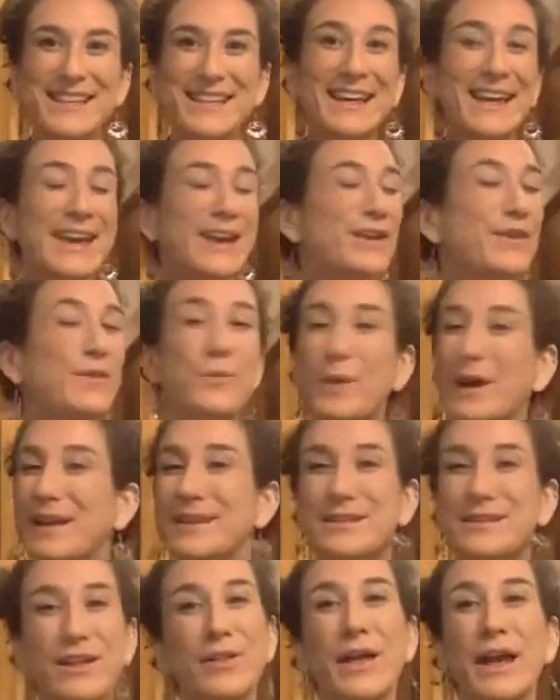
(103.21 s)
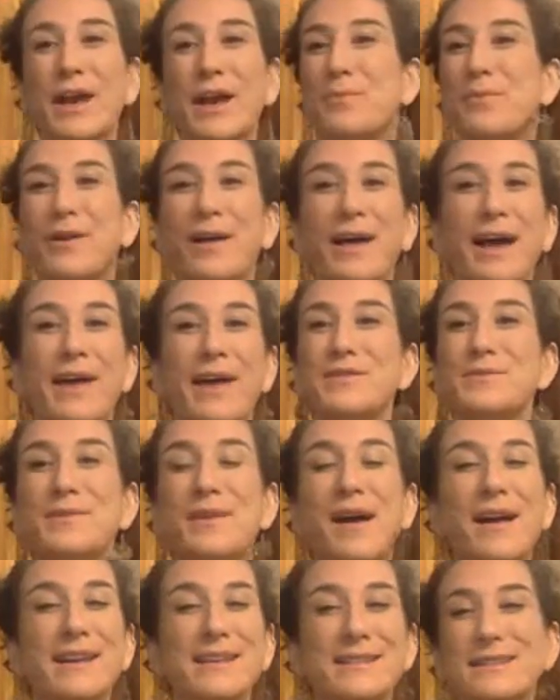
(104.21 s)
I couldn't wait till April. I have to be
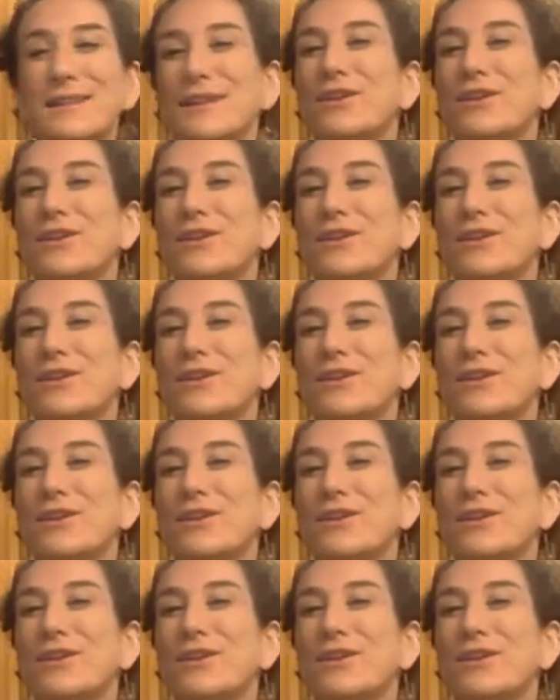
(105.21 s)
honest.